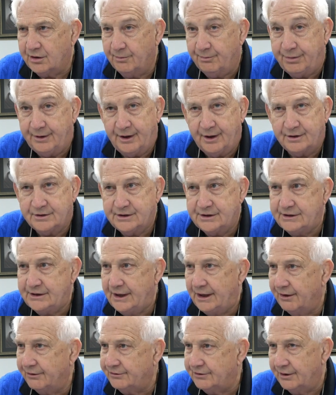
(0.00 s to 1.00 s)
compare to
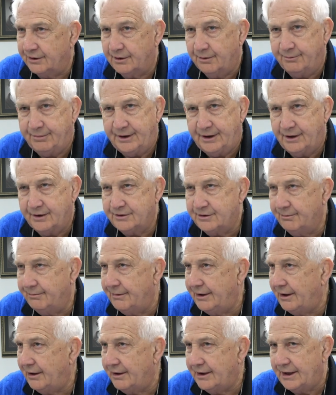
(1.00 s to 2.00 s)
Delta, compare to
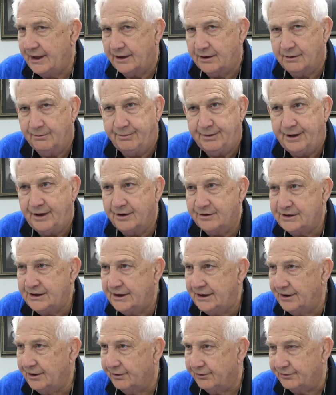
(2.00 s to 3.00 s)
Marriott, compare to
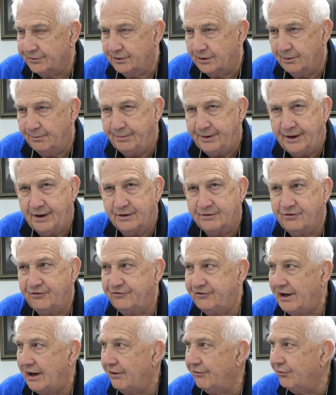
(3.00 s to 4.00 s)
That's Hilton, perfect. compare to
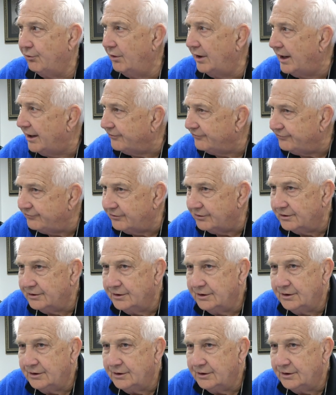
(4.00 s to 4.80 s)
Southwest.